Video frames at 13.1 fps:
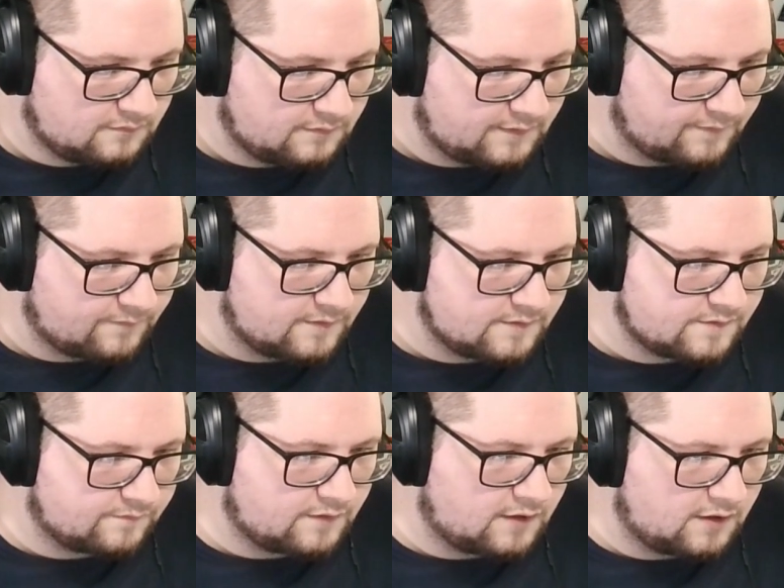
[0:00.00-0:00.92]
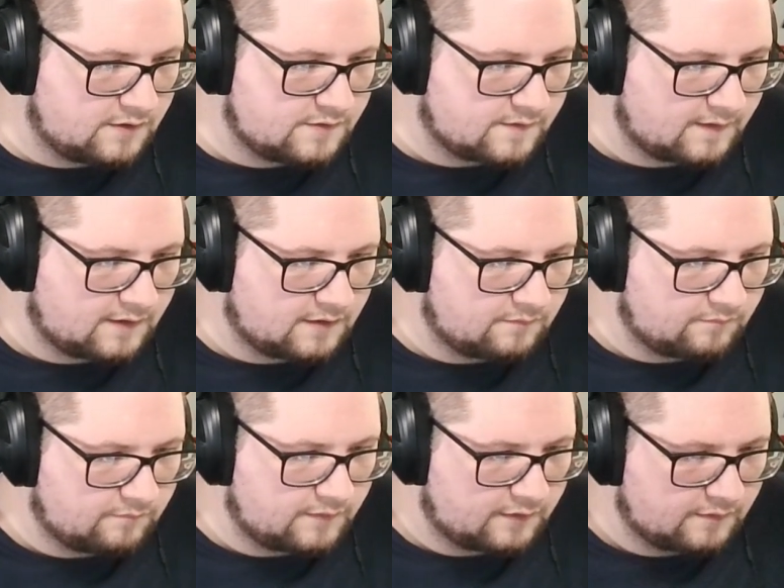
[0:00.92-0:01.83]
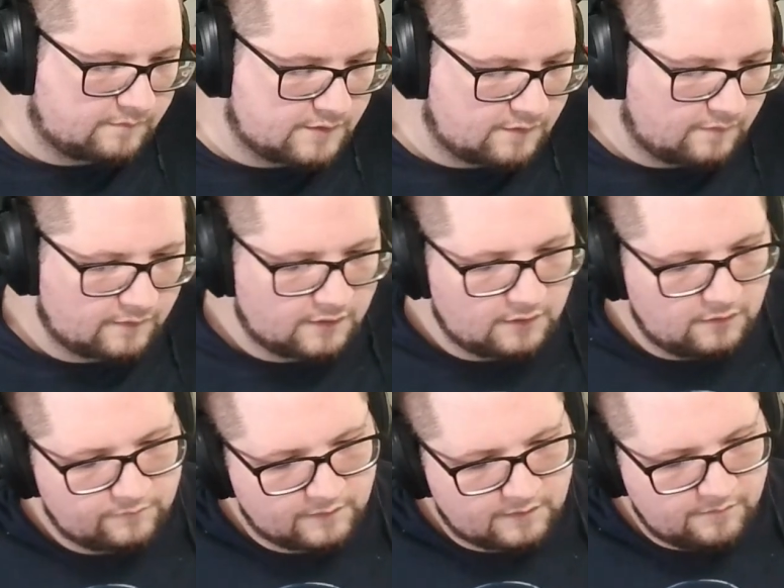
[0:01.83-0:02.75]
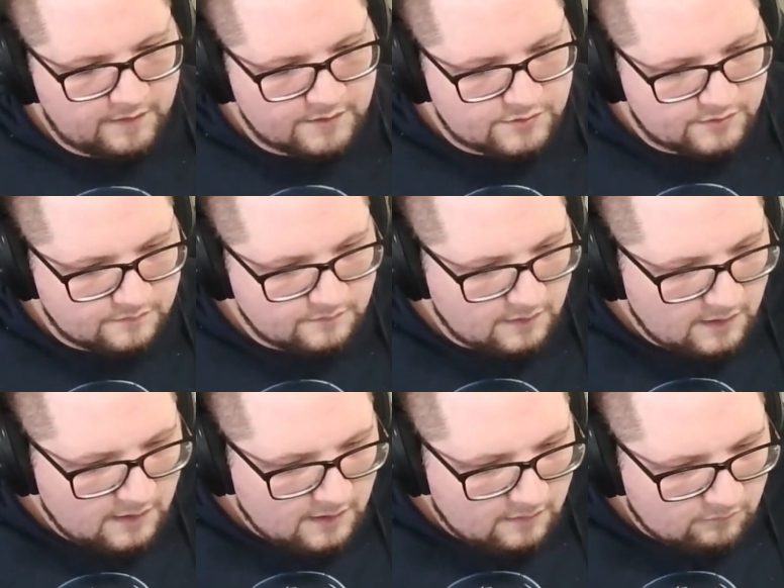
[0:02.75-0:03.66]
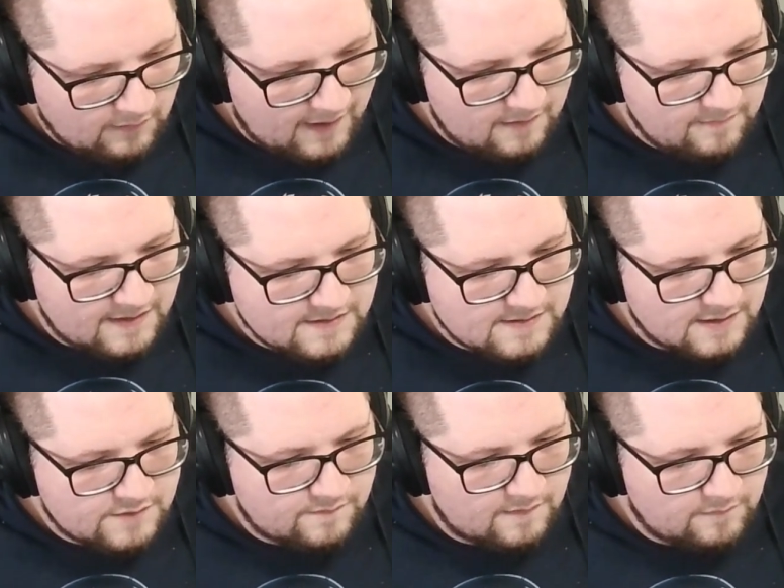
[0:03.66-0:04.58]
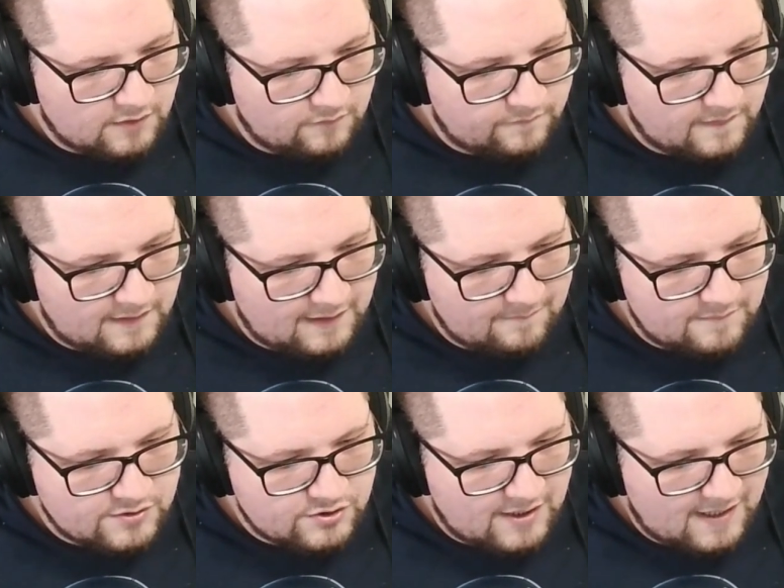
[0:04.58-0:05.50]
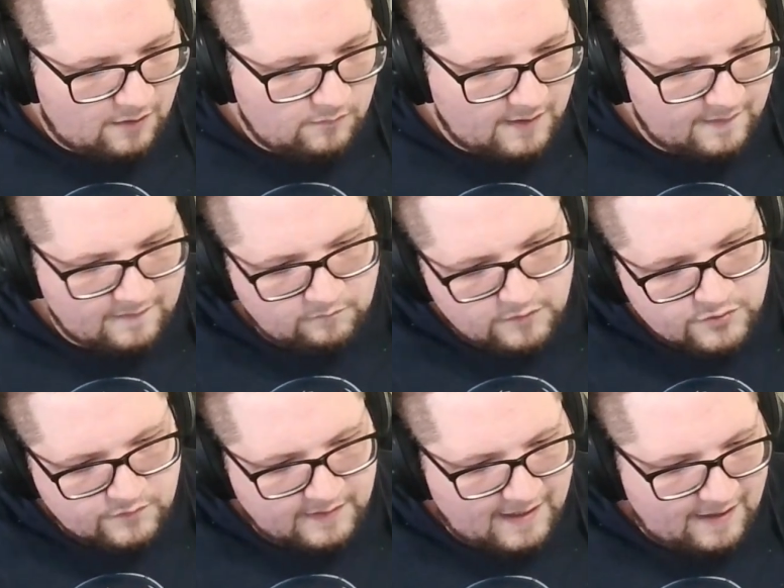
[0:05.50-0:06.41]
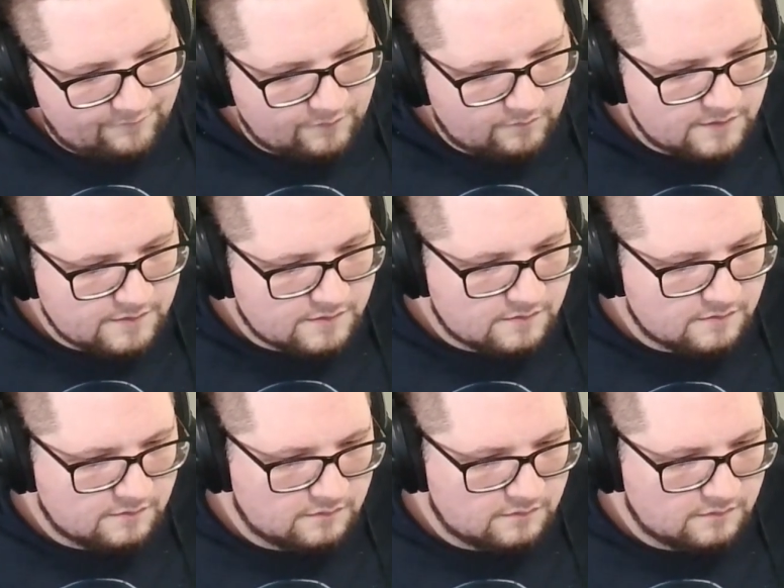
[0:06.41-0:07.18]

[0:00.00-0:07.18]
difference of cards. Are they no, they're gonna go for Combustion. Right, it makes sense for them to go for the damage now and then retreat afterwards.